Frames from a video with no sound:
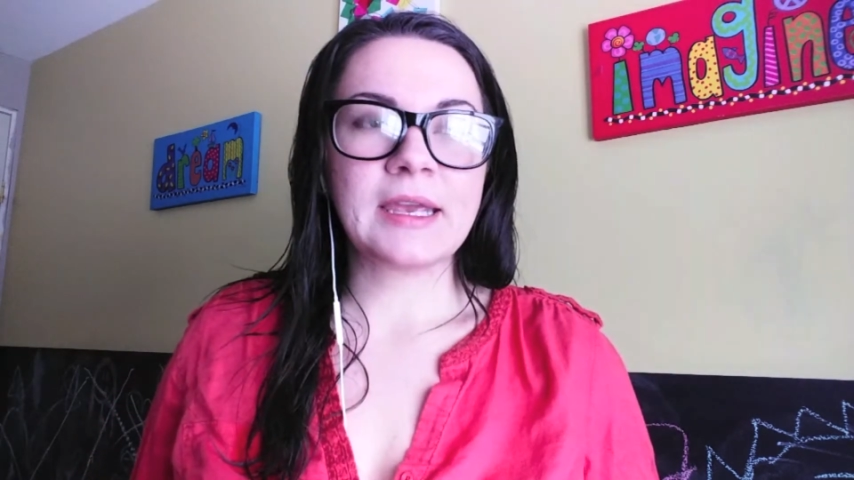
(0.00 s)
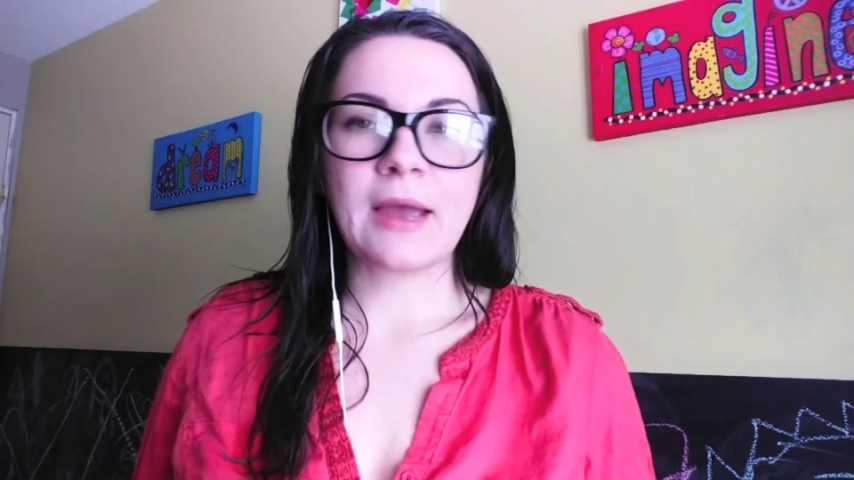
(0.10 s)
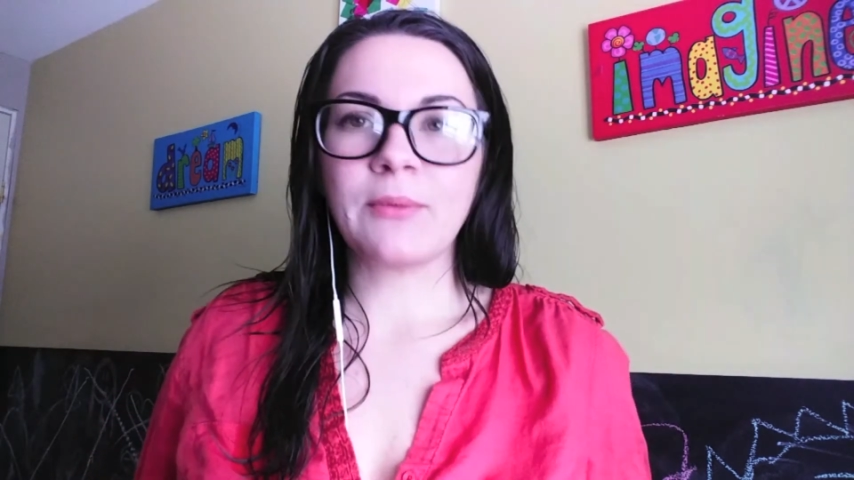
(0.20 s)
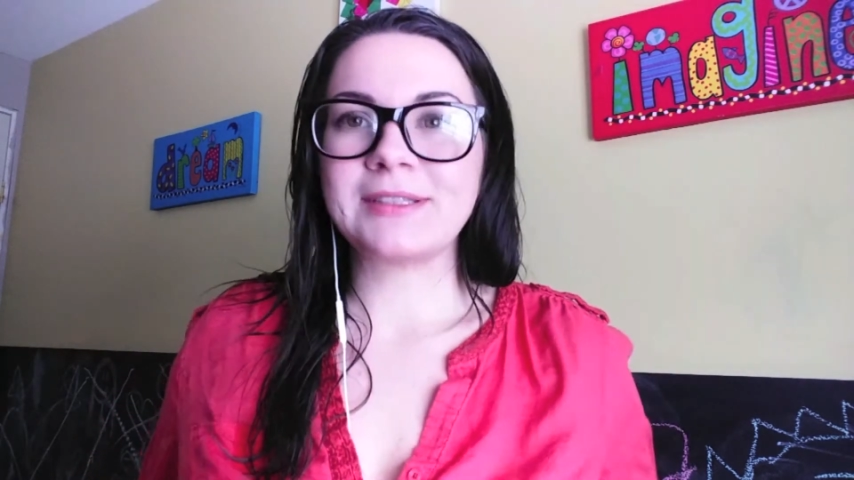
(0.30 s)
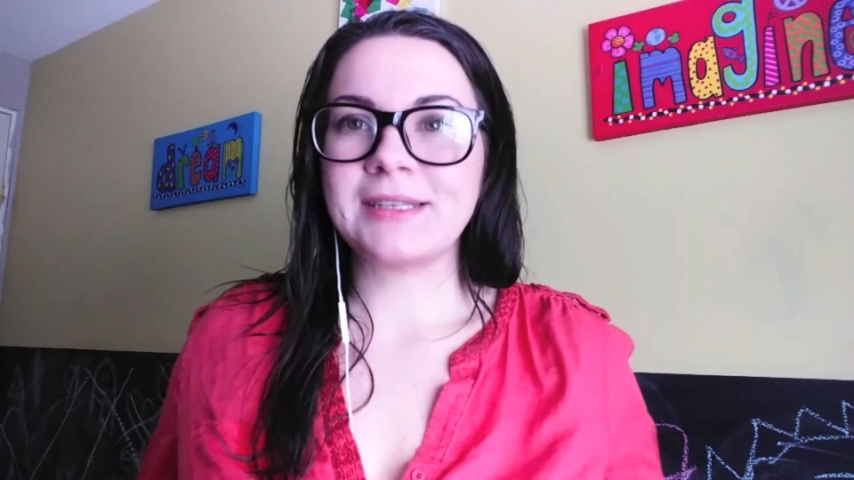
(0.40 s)
I
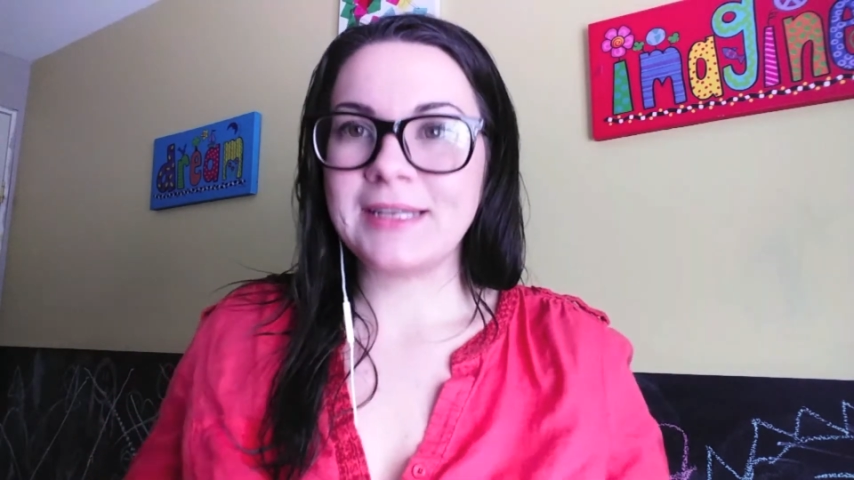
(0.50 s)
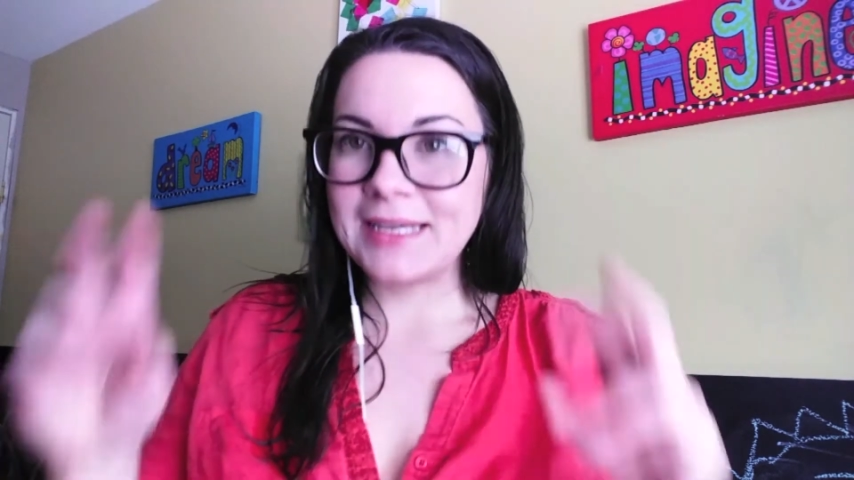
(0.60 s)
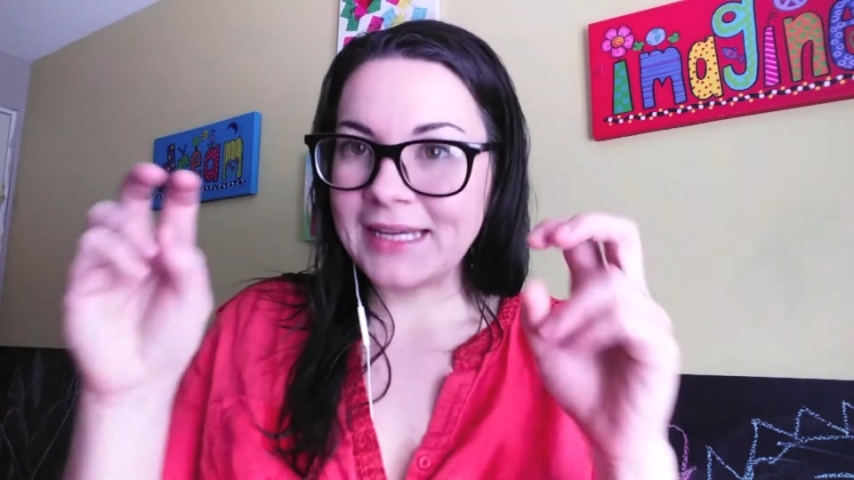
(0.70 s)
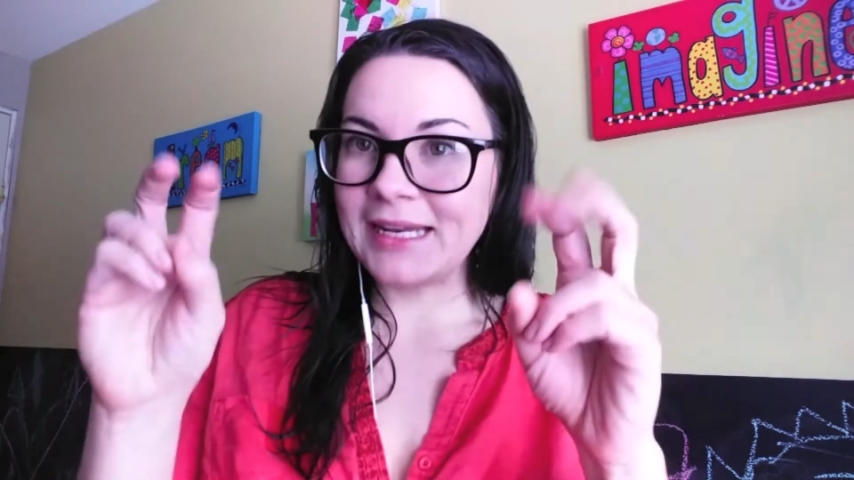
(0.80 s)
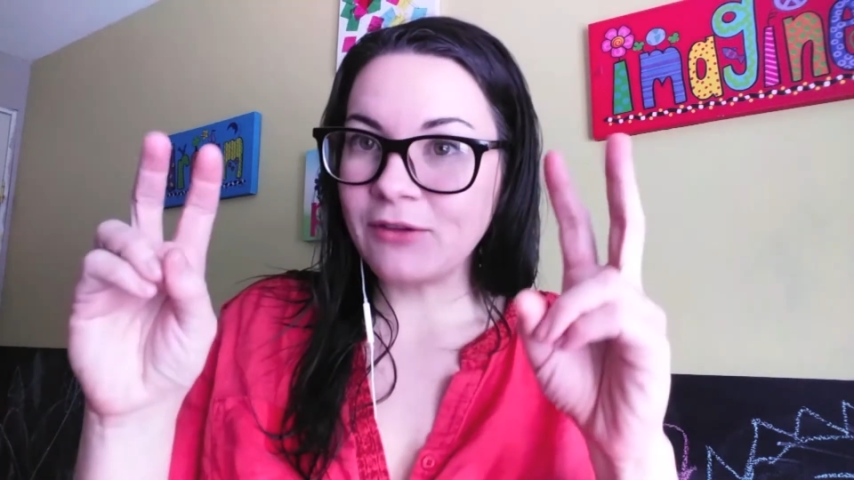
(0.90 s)
wasn't
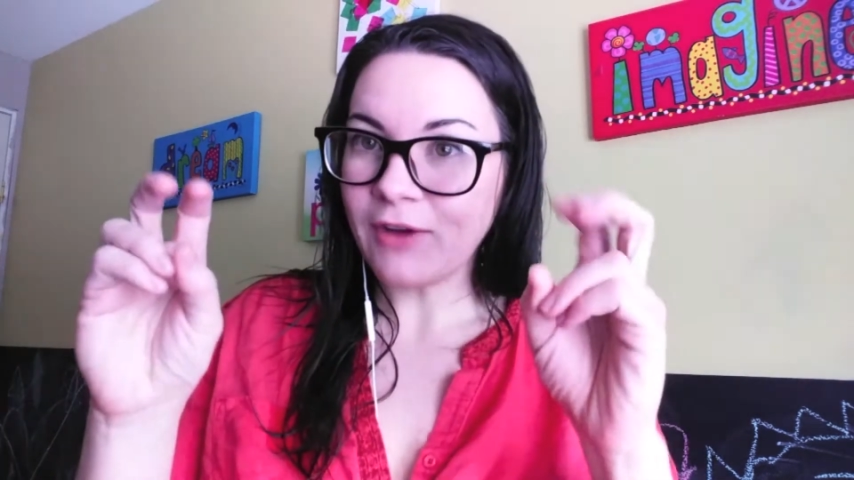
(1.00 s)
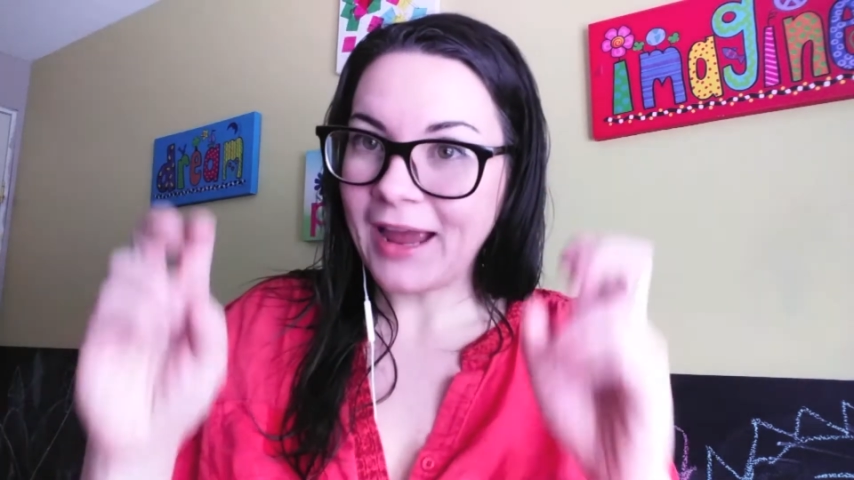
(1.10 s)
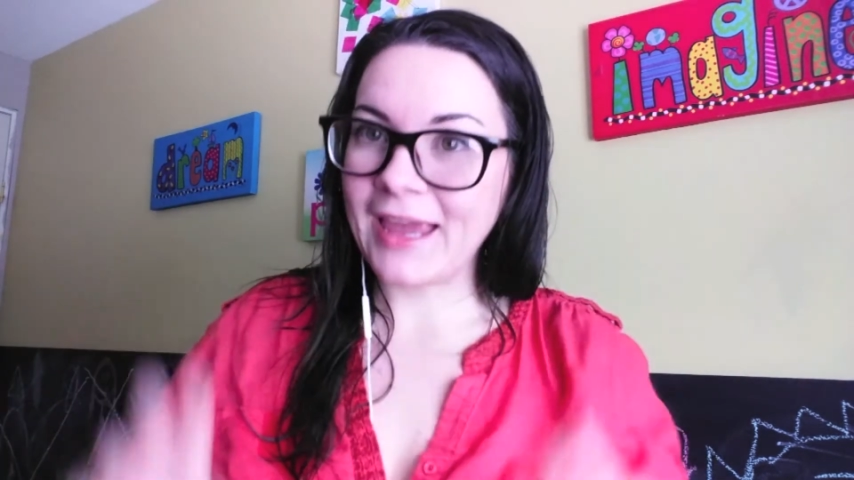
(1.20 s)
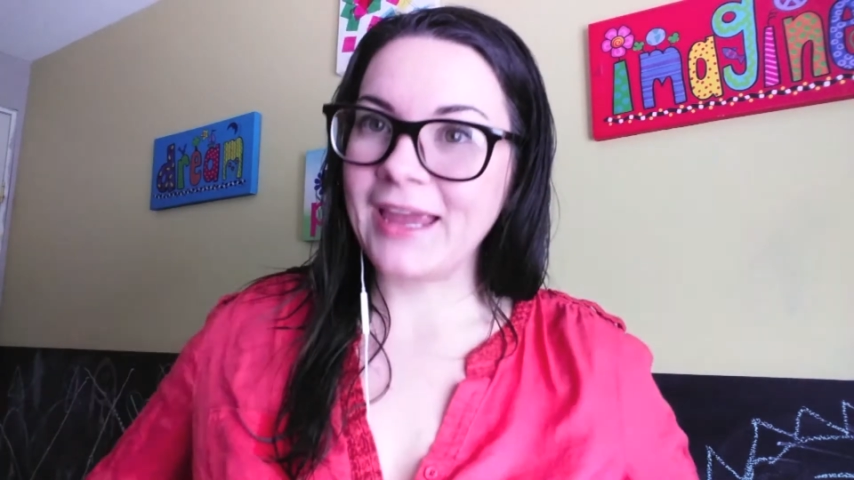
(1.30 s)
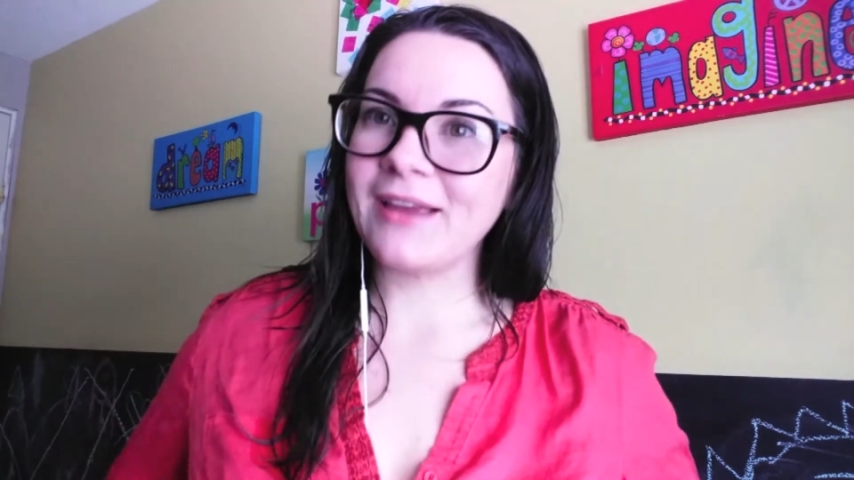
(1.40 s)
eating
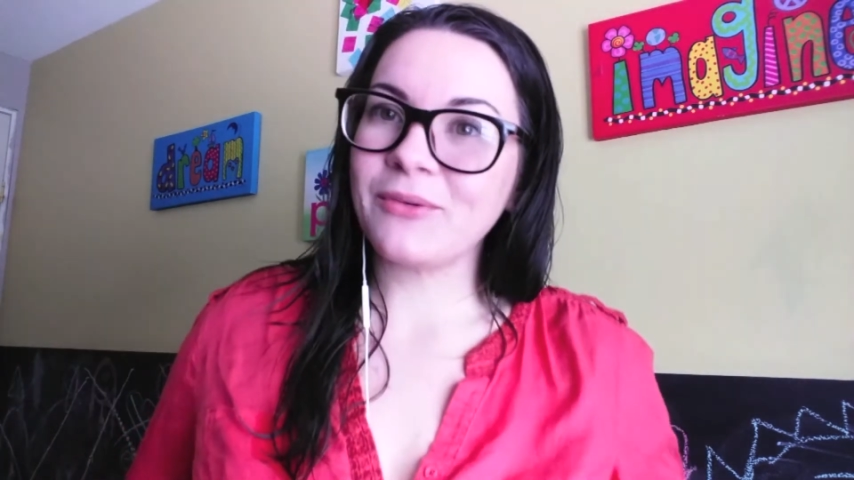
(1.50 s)
right,